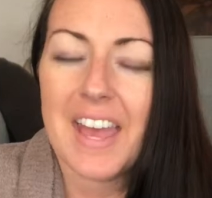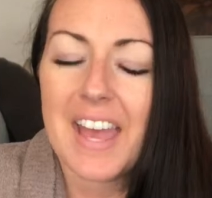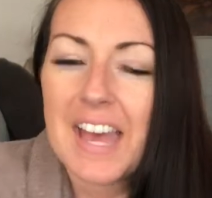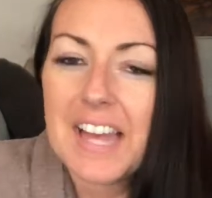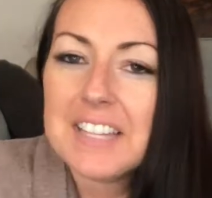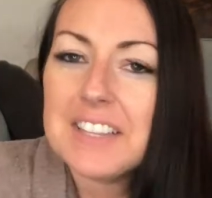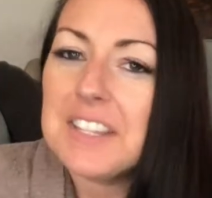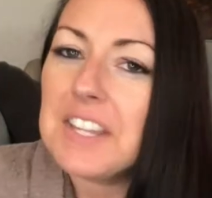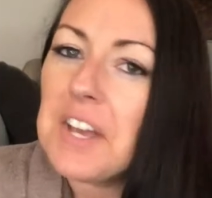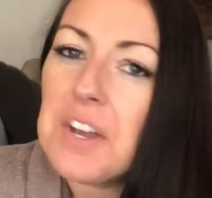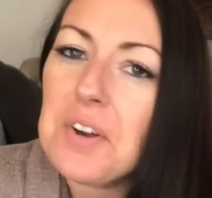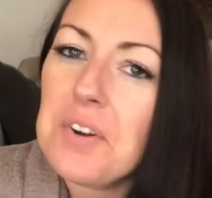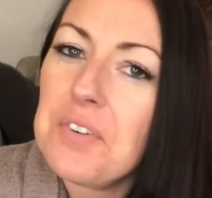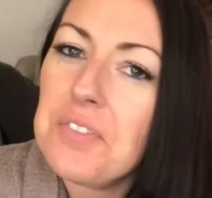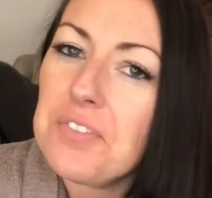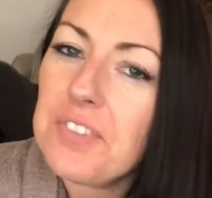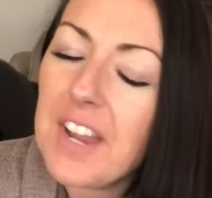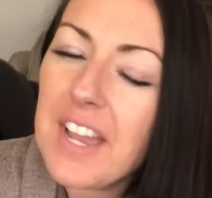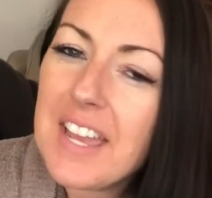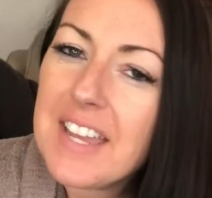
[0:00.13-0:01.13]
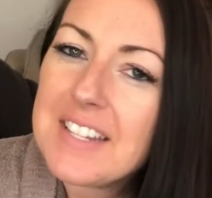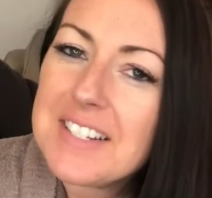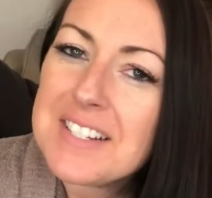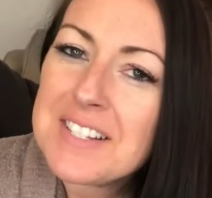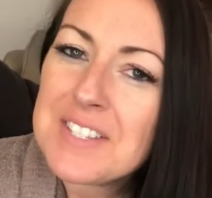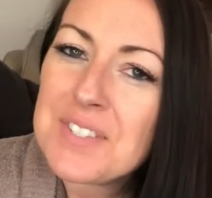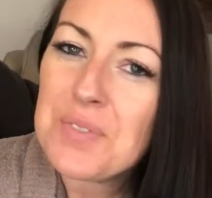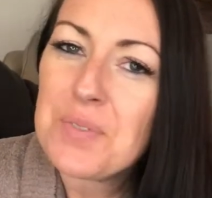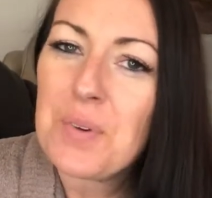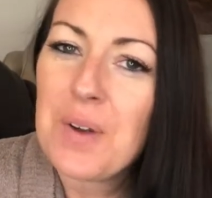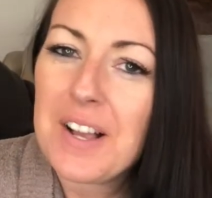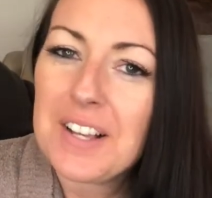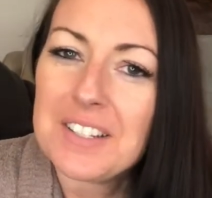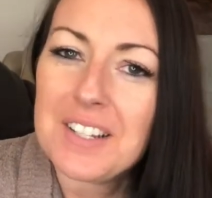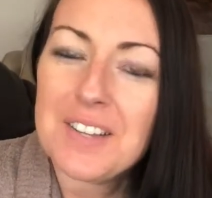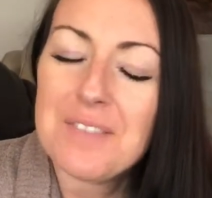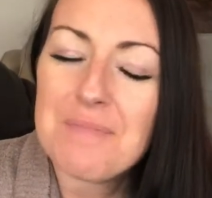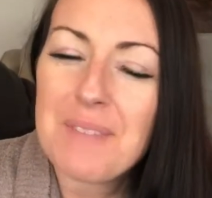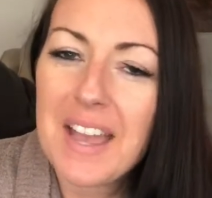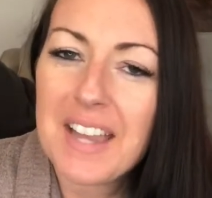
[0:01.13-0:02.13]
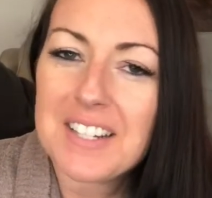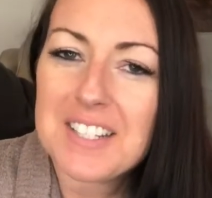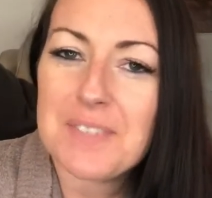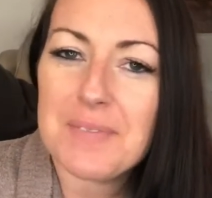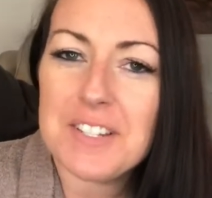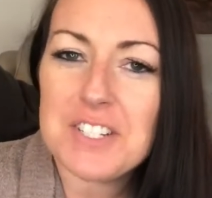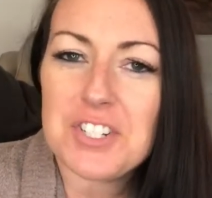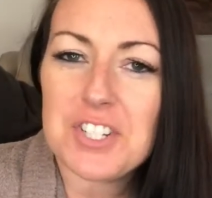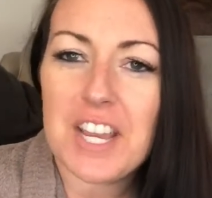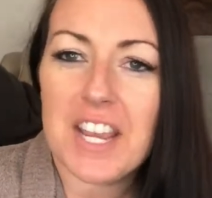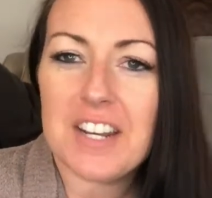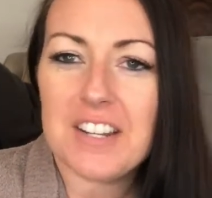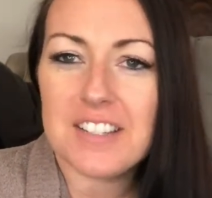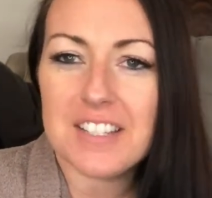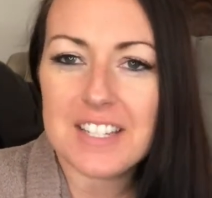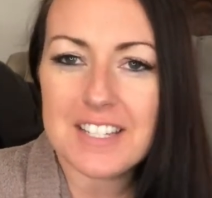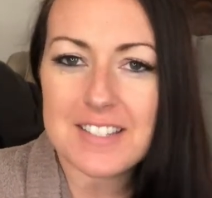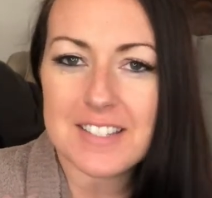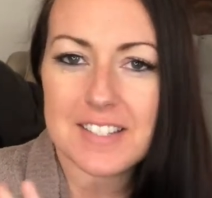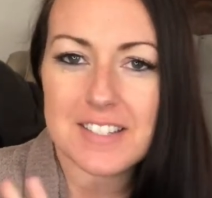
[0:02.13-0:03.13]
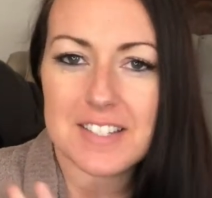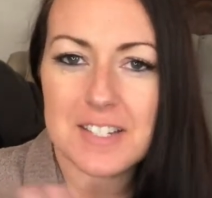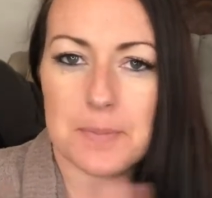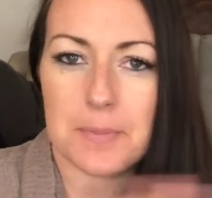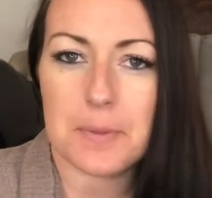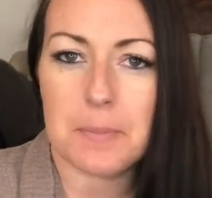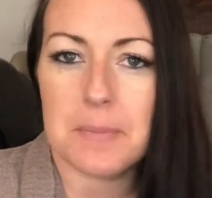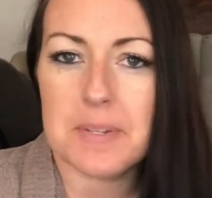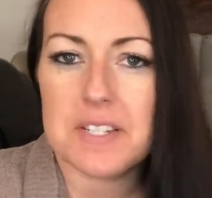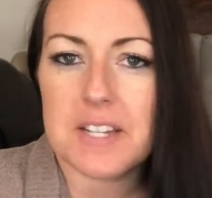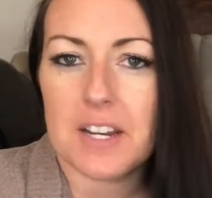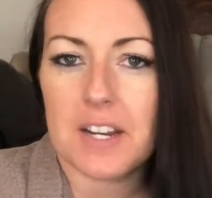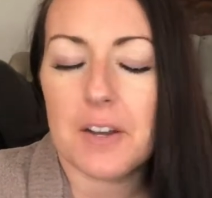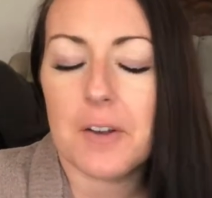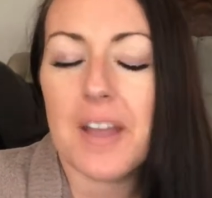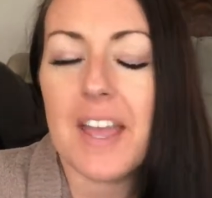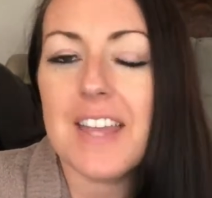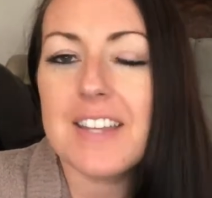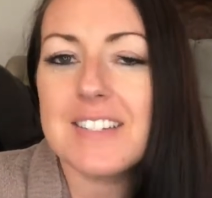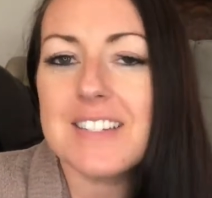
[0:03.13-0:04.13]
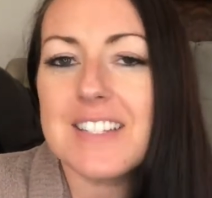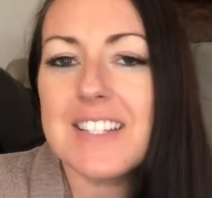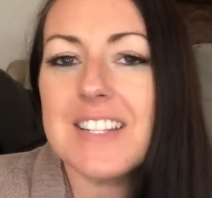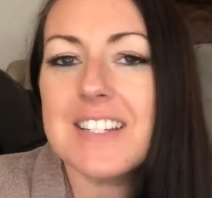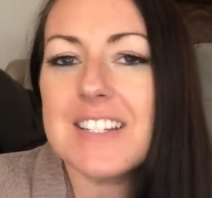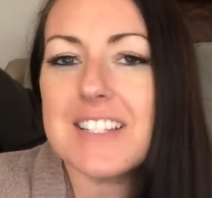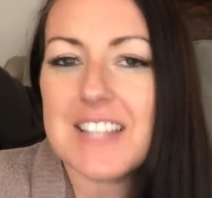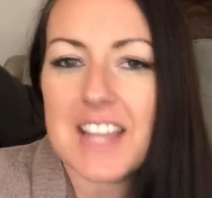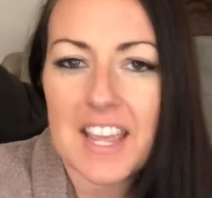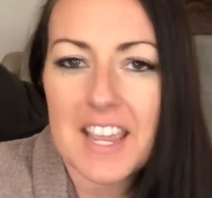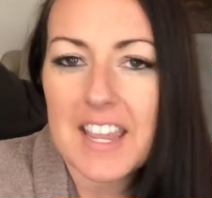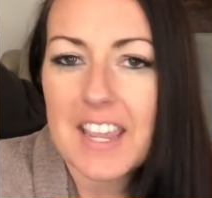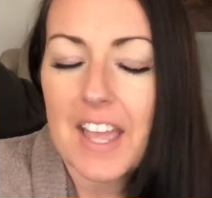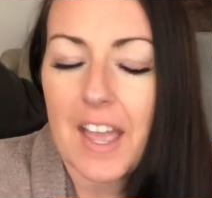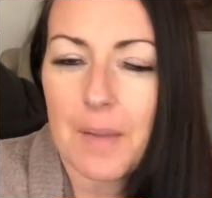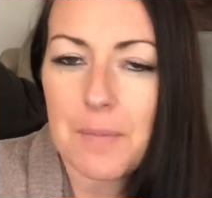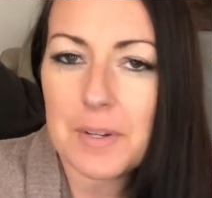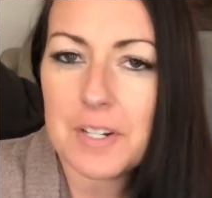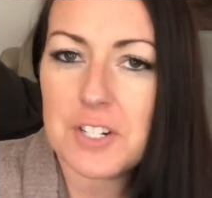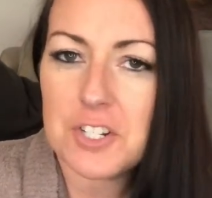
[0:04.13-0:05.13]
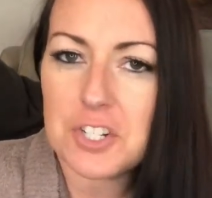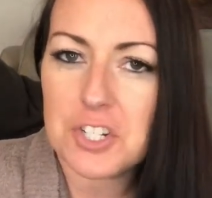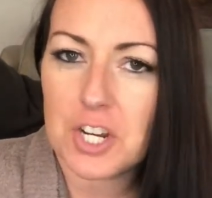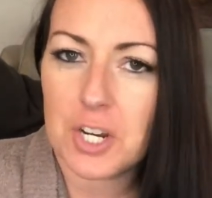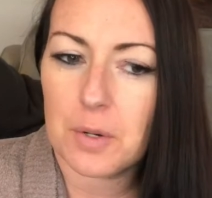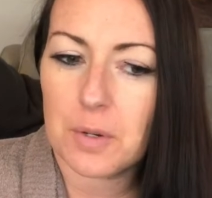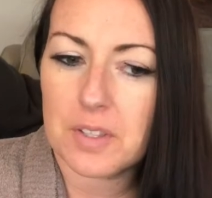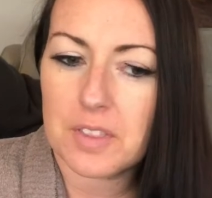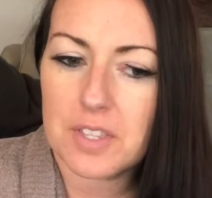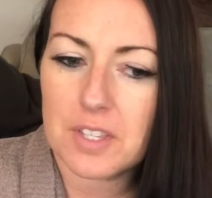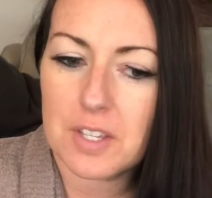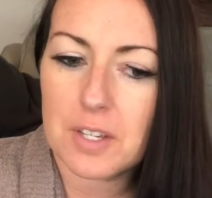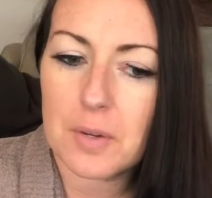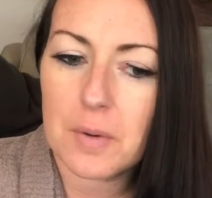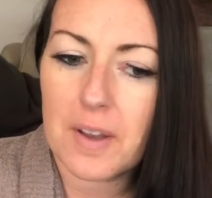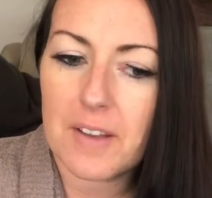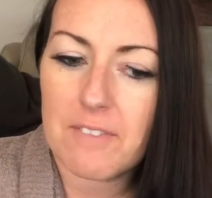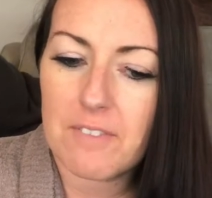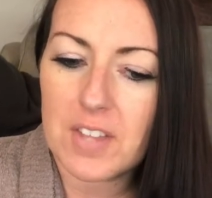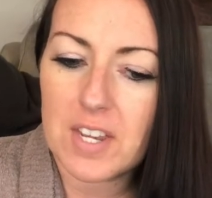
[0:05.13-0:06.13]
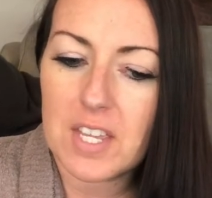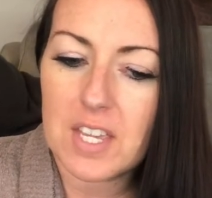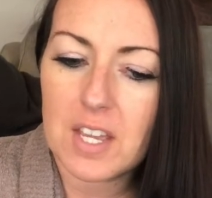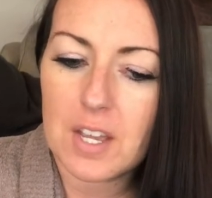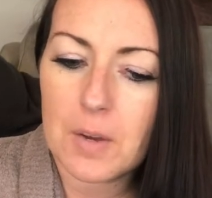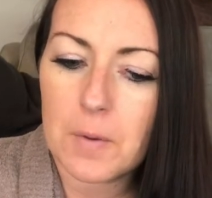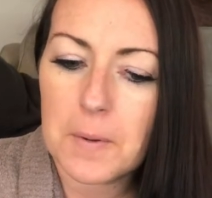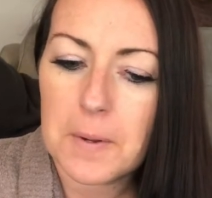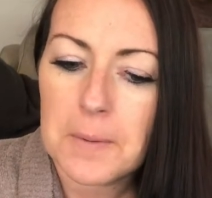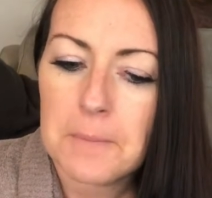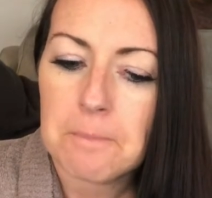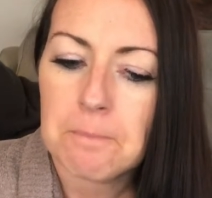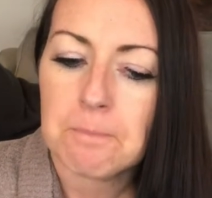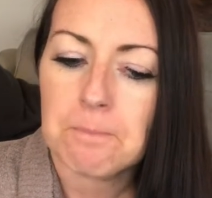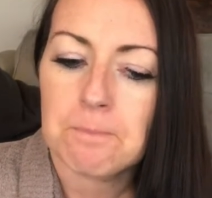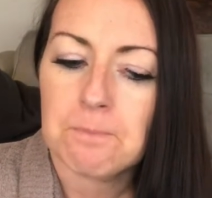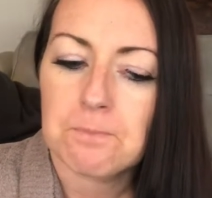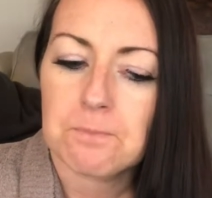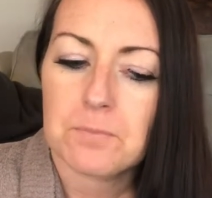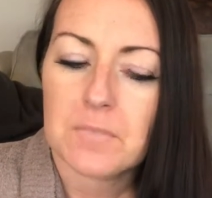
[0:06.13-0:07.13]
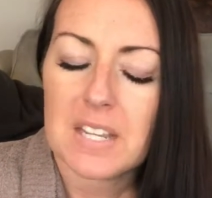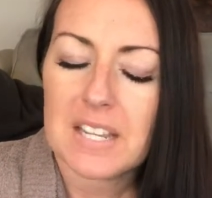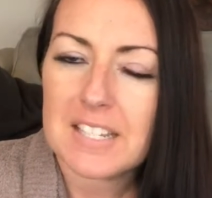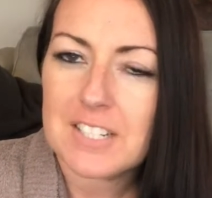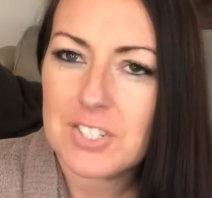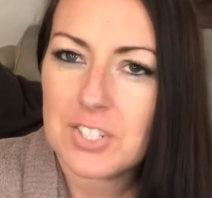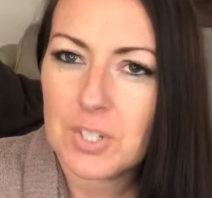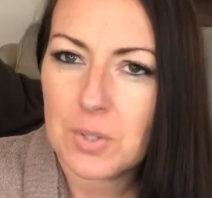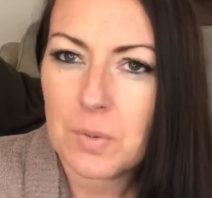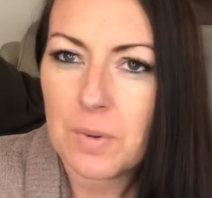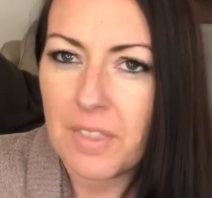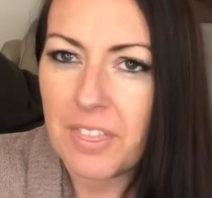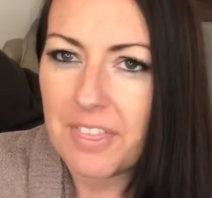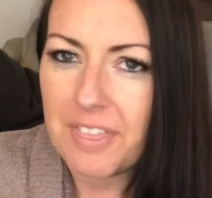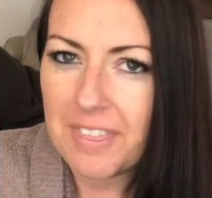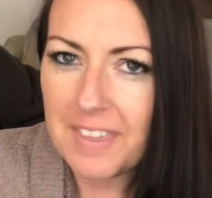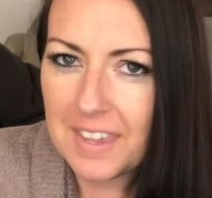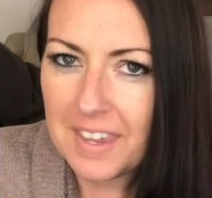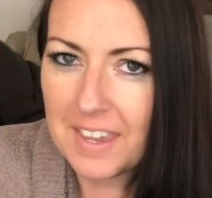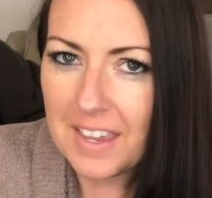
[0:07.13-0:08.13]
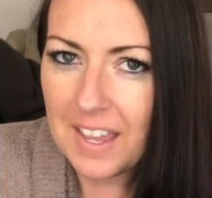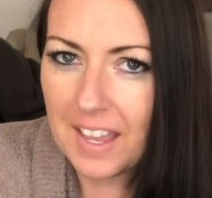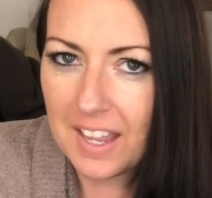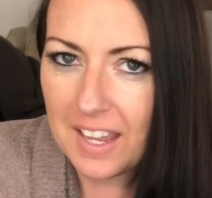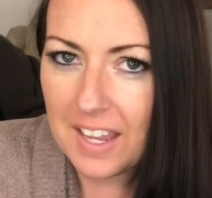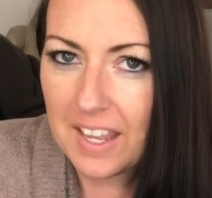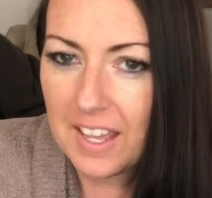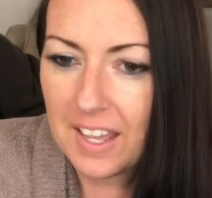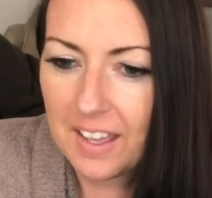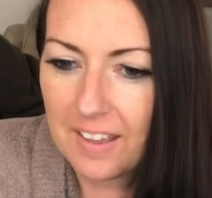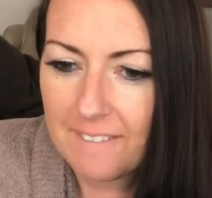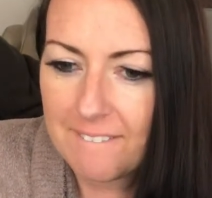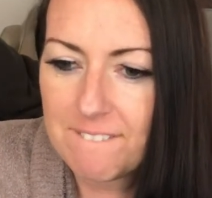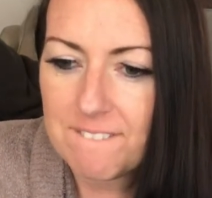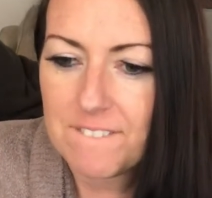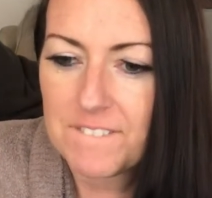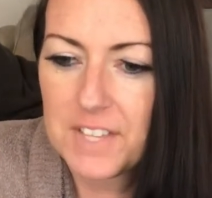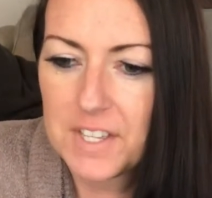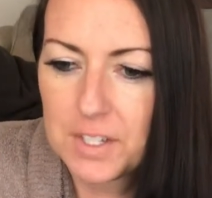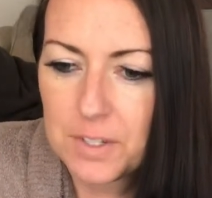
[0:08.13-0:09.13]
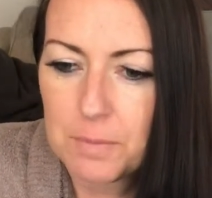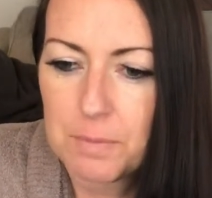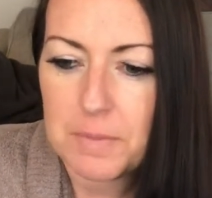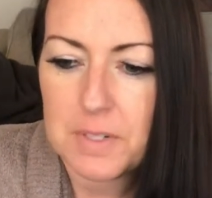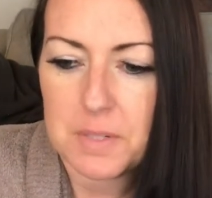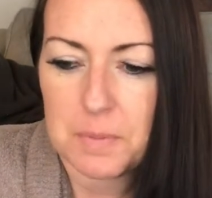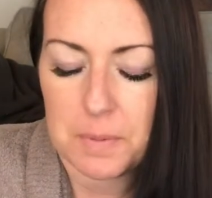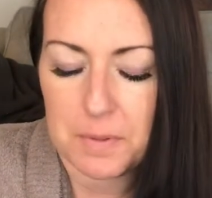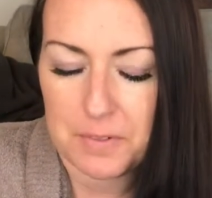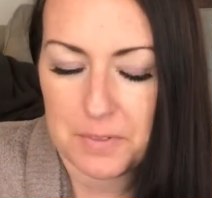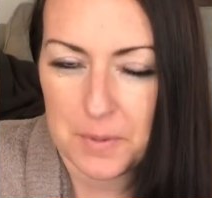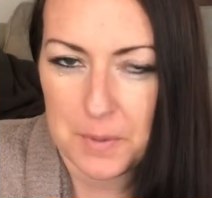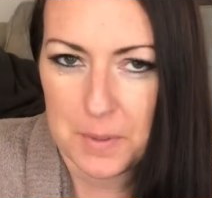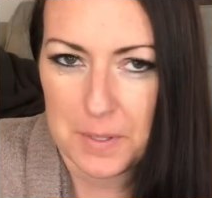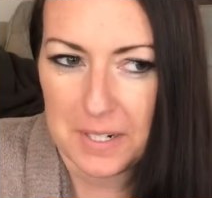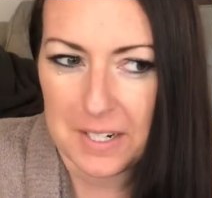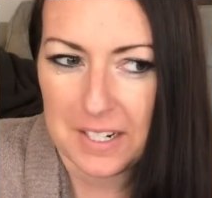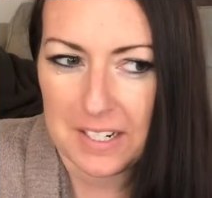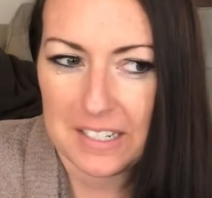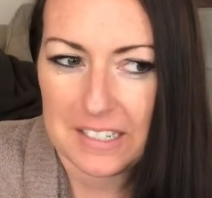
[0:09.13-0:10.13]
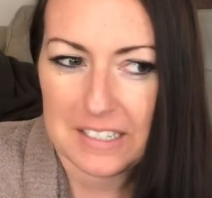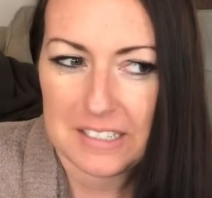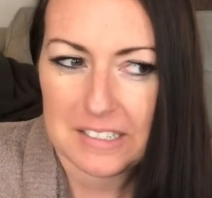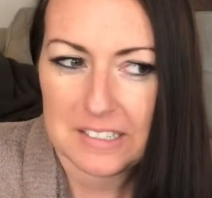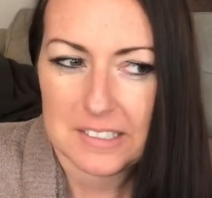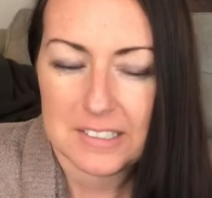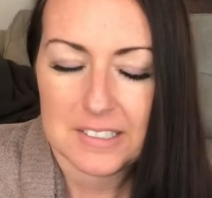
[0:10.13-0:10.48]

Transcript: Hello friends, welcome back to my channel. It's Elizabeth Medero and today I'm gonna share with you a video I don't think I have filmed before.